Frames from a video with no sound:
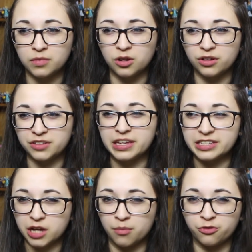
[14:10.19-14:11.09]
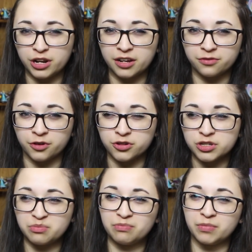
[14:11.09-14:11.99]
You know, it's comforting at
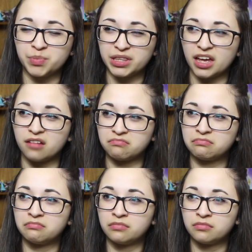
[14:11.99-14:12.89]
first, but then,